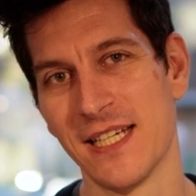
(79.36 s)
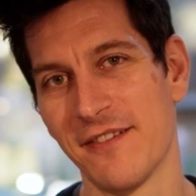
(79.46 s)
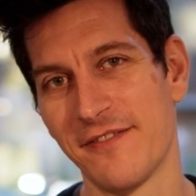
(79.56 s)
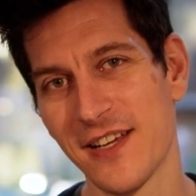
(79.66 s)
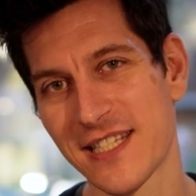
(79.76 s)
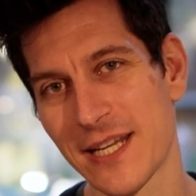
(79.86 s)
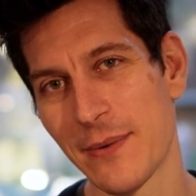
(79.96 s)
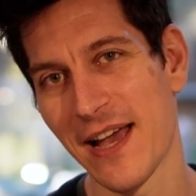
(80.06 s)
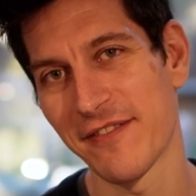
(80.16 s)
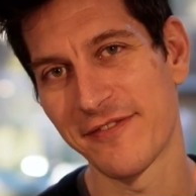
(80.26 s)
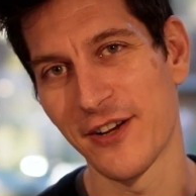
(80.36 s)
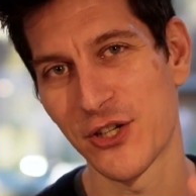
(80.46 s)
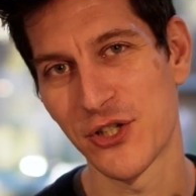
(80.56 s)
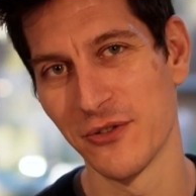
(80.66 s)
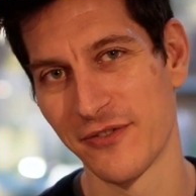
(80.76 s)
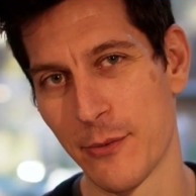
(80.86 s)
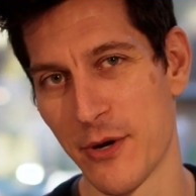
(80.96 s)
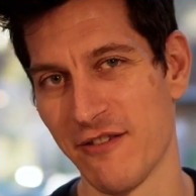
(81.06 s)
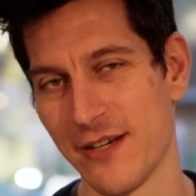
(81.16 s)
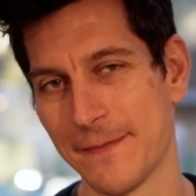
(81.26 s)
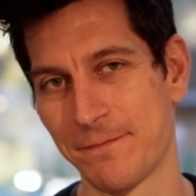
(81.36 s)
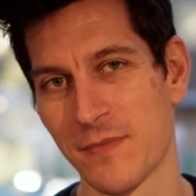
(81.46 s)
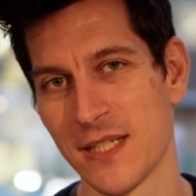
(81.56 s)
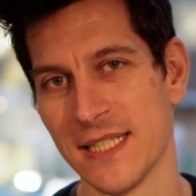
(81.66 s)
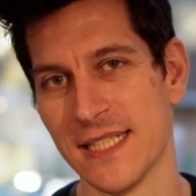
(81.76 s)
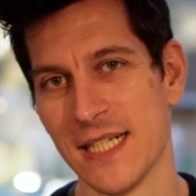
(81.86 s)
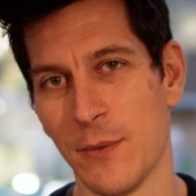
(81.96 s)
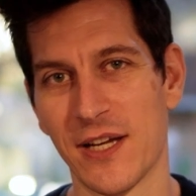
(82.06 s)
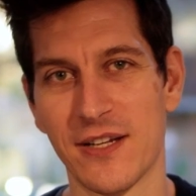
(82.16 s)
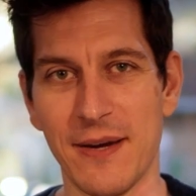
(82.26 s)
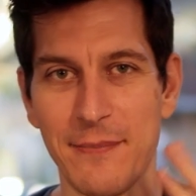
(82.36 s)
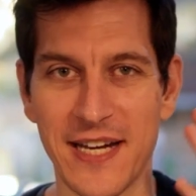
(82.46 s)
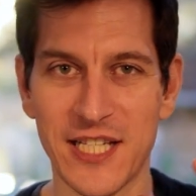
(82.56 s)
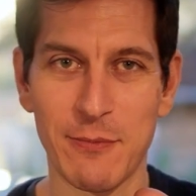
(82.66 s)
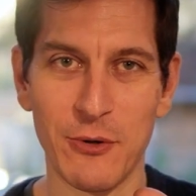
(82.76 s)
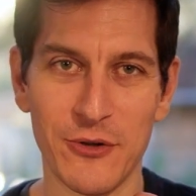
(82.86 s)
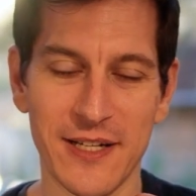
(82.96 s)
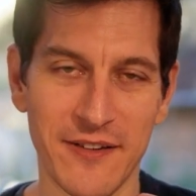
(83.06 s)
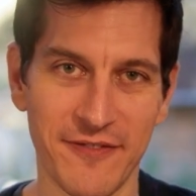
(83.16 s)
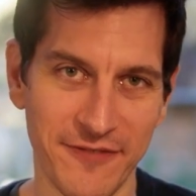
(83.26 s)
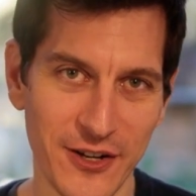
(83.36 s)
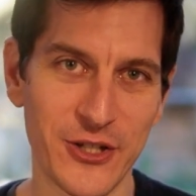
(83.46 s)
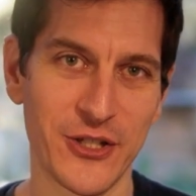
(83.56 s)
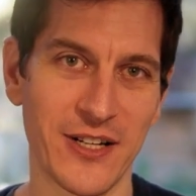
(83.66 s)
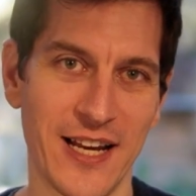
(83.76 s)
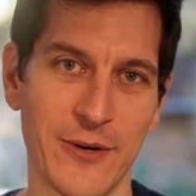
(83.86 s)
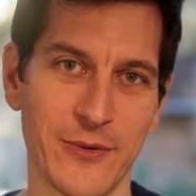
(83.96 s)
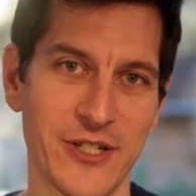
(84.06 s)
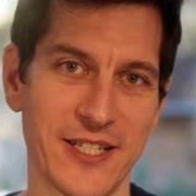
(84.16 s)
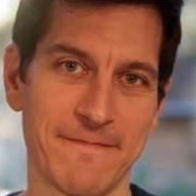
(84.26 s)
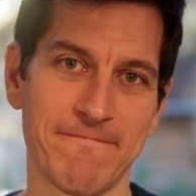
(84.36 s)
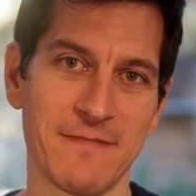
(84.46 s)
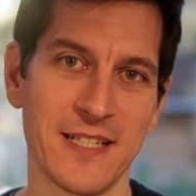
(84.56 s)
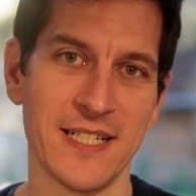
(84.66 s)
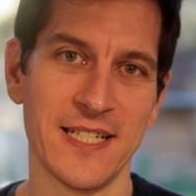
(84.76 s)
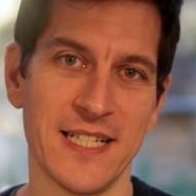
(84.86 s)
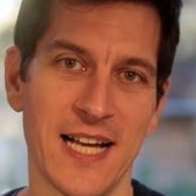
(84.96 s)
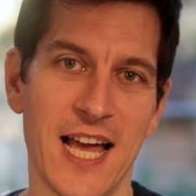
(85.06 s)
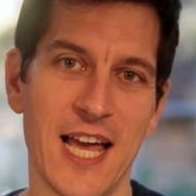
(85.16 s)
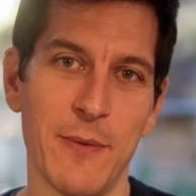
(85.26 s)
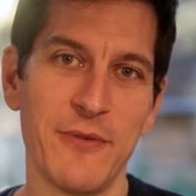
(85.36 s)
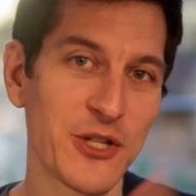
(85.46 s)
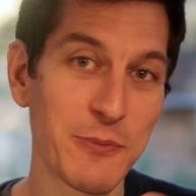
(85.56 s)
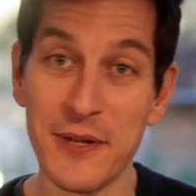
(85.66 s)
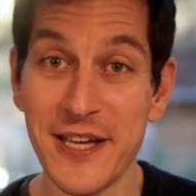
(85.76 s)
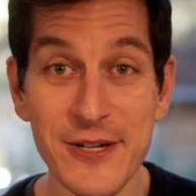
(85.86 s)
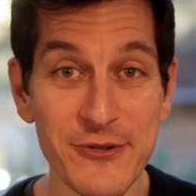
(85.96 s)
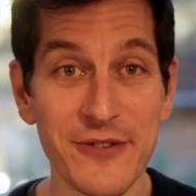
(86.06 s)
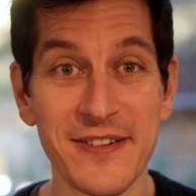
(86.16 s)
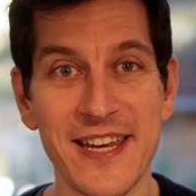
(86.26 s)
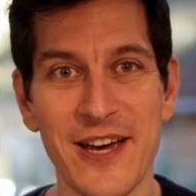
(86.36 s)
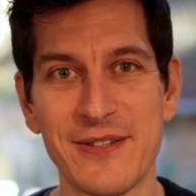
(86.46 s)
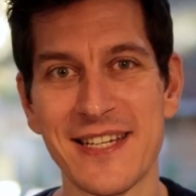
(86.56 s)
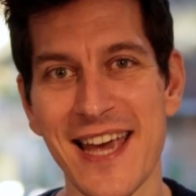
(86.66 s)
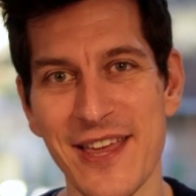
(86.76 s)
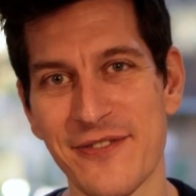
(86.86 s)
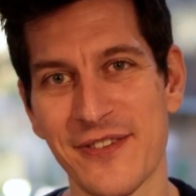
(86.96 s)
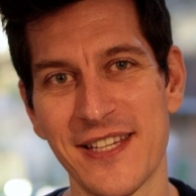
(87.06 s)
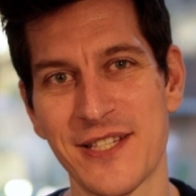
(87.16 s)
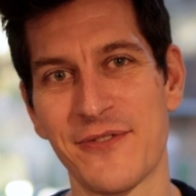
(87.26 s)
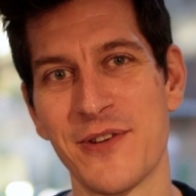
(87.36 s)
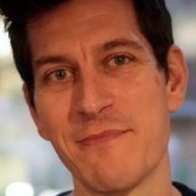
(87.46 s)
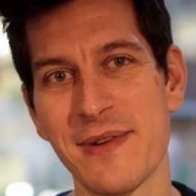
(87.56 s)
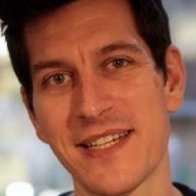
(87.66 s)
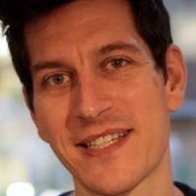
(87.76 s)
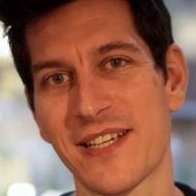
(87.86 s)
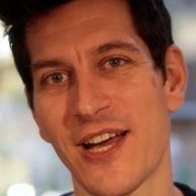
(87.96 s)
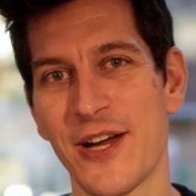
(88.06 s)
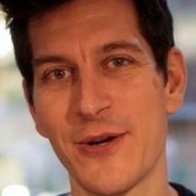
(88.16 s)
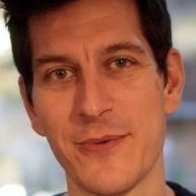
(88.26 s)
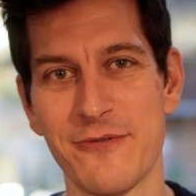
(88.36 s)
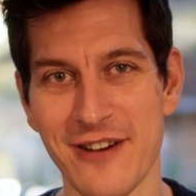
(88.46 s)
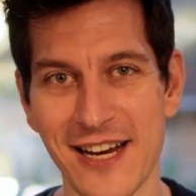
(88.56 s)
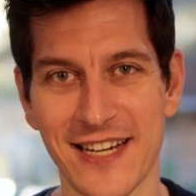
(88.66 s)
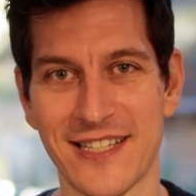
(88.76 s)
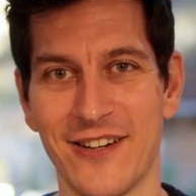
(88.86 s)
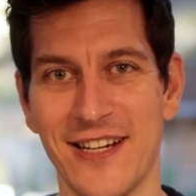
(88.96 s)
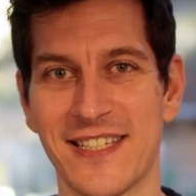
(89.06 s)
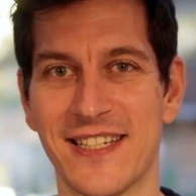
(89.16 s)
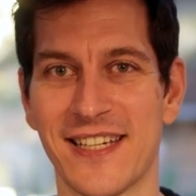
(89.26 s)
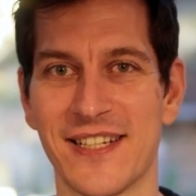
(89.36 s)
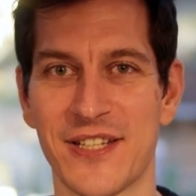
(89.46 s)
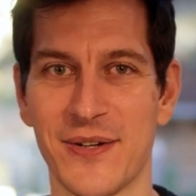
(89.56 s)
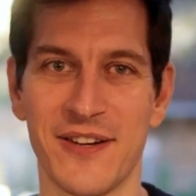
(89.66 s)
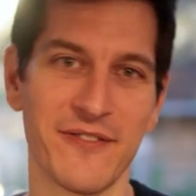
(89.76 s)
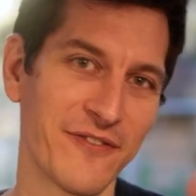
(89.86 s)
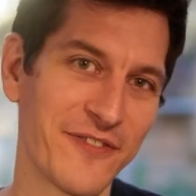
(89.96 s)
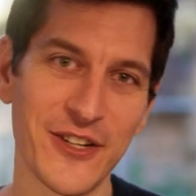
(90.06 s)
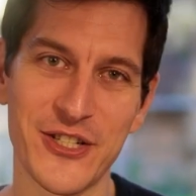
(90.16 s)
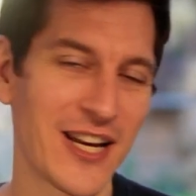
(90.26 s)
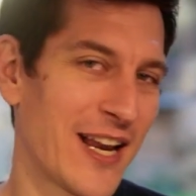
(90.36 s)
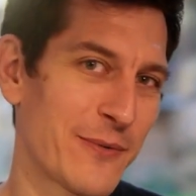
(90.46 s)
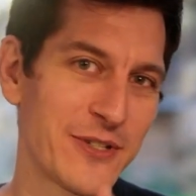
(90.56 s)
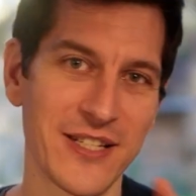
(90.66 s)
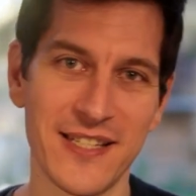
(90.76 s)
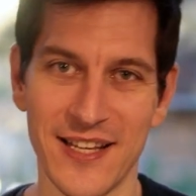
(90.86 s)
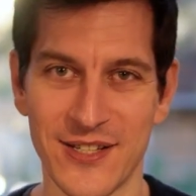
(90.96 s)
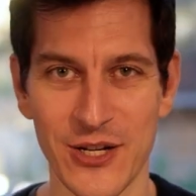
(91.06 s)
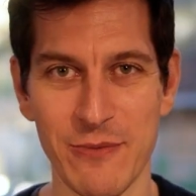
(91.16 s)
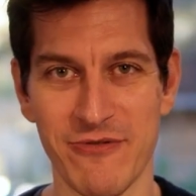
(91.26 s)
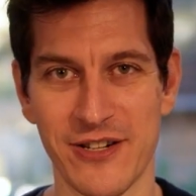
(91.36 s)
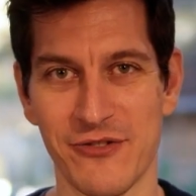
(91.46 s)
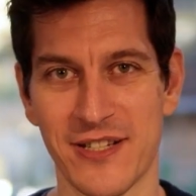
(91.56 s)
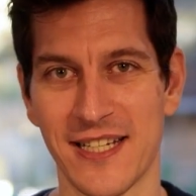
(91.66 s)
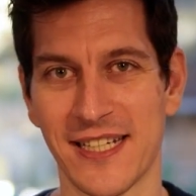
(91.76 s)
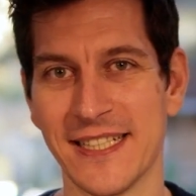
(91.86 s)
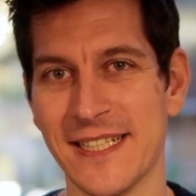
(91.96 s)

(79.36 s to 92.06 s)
Firstly, we have Functional February. We're going to be exploring functional languages. Uh, we've just put the intro video together for this a few minutes ago. We're really excited to dig into it. And functional languages, they're super interesting.